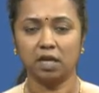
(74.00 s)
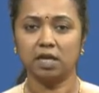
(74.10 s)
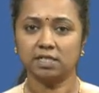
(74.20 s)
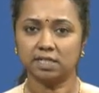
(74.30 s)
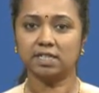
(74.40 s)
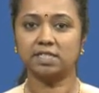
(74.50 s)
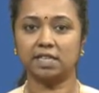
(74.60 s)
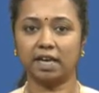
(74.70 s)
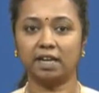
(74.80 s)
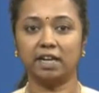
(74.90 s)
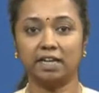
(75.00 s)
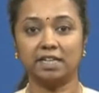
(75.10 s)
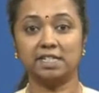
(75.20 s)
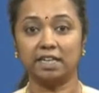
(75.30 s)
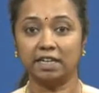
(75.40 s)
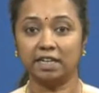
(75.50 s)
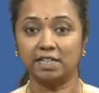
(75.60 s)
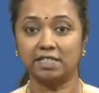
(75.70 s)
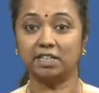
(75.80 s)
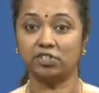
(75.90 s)
Since then, it is
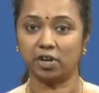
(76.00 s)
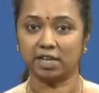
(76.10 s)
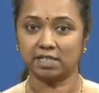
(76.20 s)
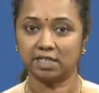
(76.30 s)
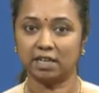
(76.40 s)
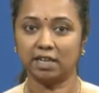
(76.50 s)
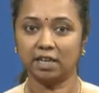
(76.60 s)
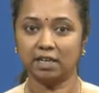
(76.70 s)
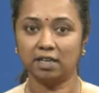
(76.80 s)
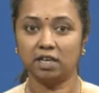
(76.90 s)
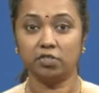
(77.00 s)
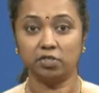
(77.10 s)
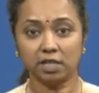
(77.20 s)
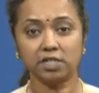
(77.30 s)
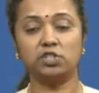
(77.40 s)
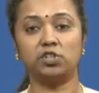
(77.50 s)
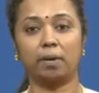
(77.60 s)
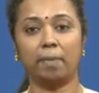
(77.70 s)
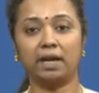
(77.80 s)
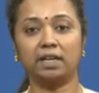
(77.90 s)
increasing drastically. This
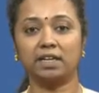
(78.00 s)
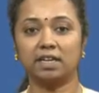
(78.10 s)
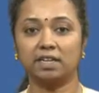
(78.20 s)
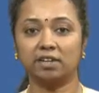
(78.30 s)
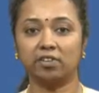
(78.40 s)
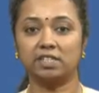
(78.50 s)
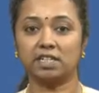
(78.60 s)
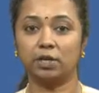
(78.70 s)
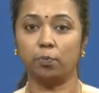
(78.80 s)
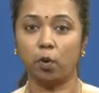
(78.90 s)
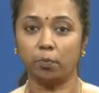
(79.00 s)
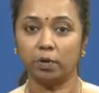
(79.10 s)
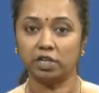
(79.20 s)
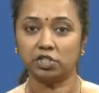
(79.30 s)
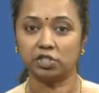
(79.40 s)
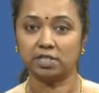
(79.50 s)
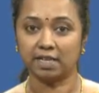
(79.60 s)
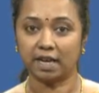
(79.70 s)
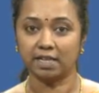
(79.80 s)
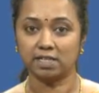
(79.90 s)
dramatic increase in population
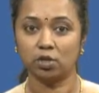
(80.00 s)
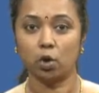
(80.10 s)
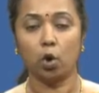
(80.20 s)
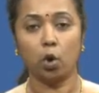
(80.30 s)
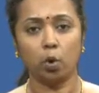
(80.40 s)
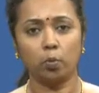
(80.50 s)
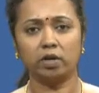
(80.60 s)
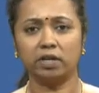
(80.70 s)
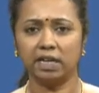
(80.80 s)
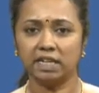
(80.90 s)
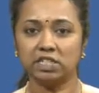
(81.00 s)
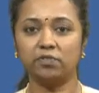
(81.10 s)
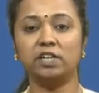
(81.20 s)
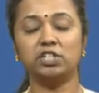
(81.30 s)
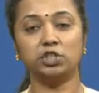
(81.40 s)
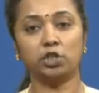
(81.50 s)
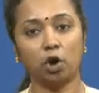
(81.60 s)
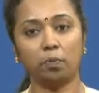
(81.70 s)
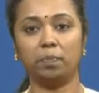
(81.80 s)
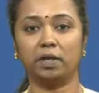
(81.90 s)
size over a relatively
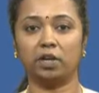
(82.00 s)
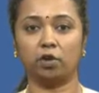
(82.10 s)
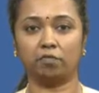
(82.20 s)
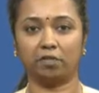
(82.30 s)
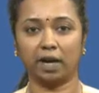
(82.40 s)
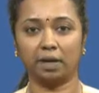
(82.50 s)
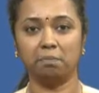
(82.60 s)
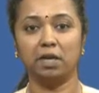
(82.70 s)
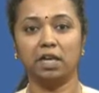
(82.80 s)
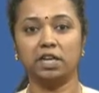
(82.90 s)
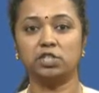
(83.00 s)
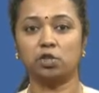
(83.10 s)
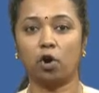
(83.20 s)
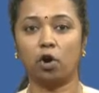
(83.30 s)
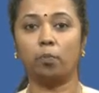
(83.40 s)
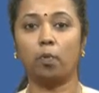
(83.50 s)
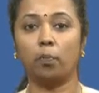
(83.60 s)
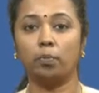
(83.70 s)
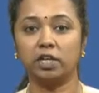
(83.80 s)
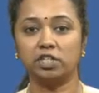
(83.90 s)
short period of time is called
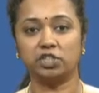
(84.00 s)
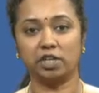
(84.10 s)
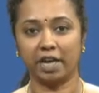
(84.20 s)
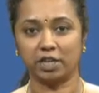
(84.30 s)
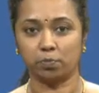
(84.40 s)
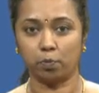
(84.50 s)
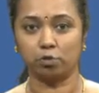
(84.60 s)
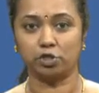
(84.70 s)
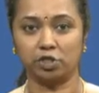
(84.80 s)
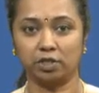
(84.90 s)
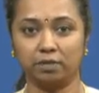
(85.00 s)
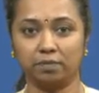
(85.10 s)
population explosion.